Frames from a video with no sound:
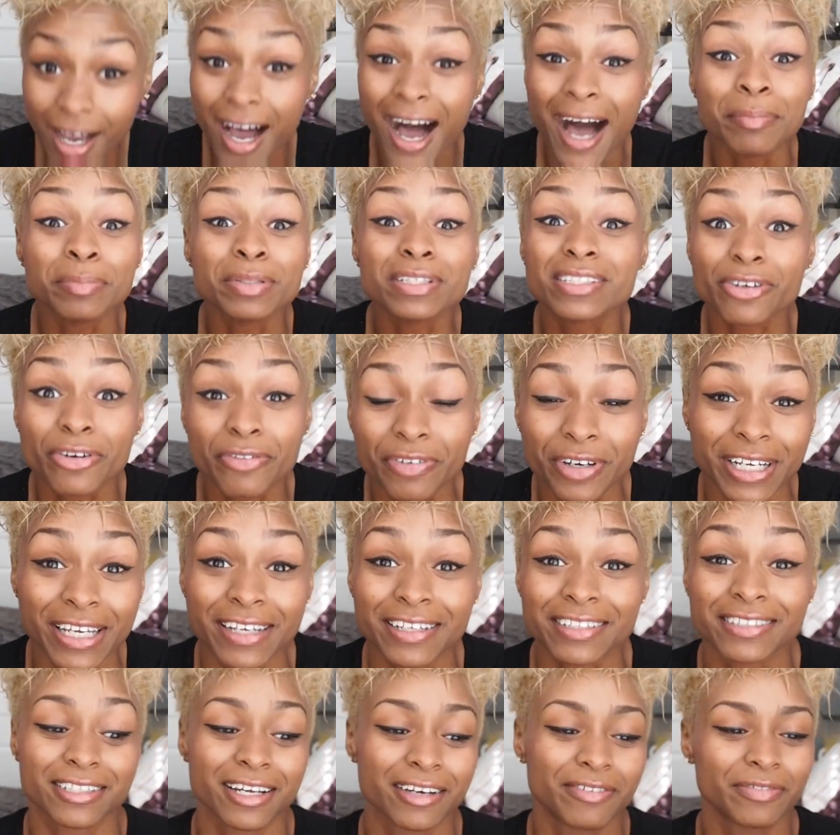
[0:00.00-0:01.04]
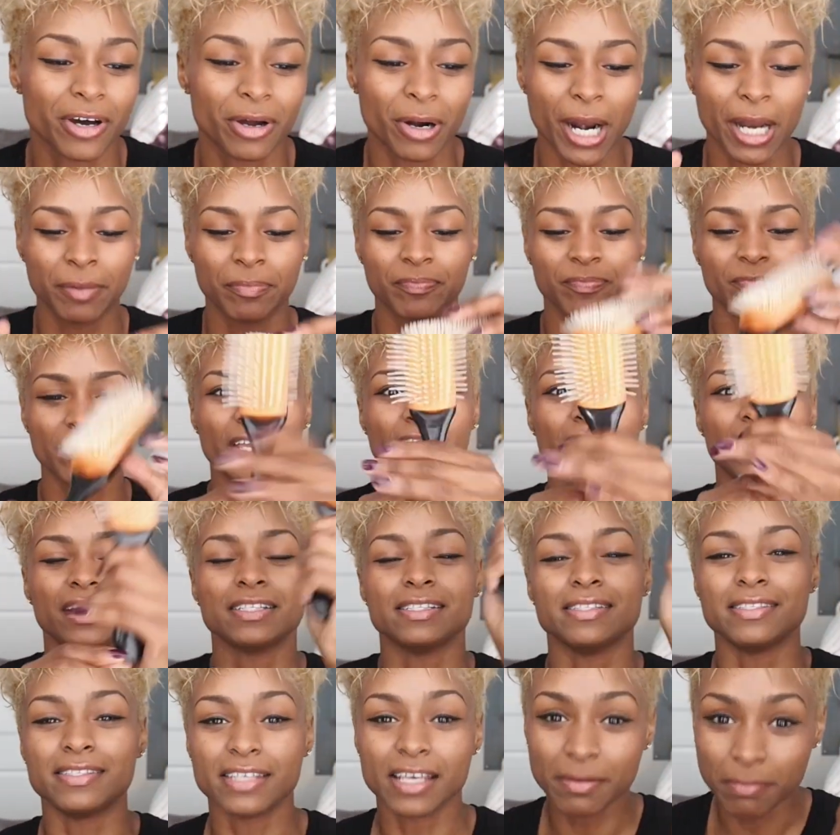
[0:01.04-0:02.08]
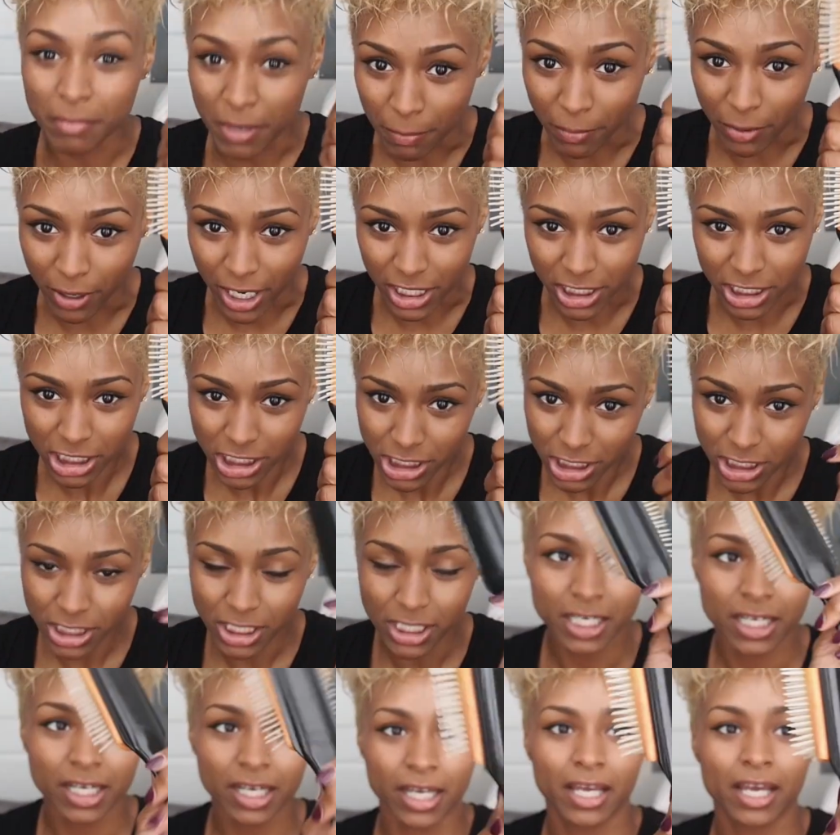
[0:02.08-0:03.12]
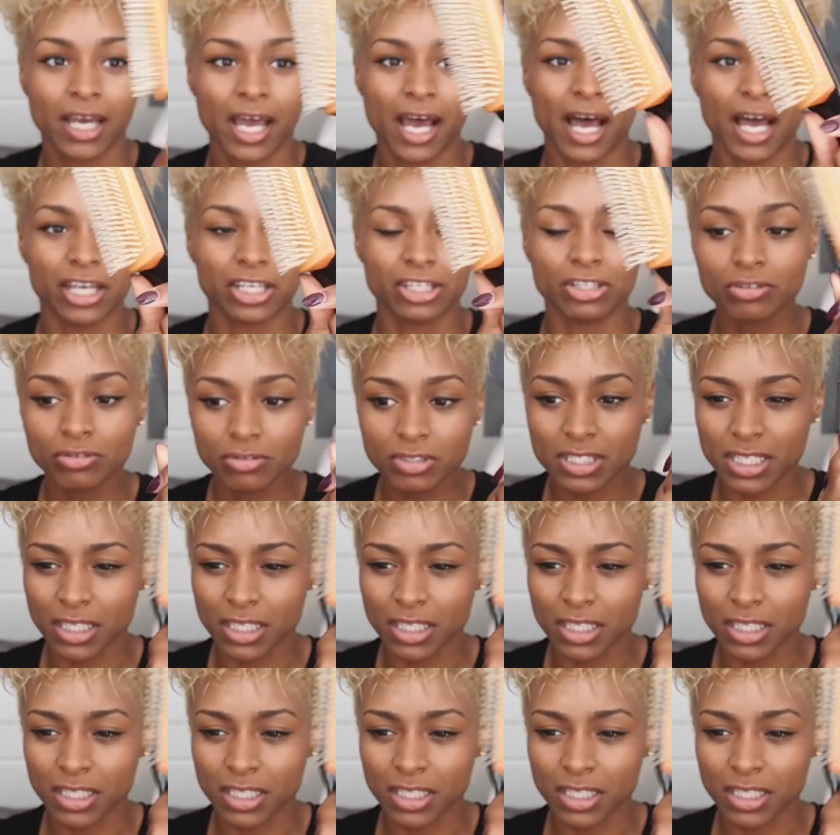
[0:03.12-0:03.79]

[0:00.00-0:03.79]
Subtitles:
I'm still forgetting stuff. All right, Denman Brush. I use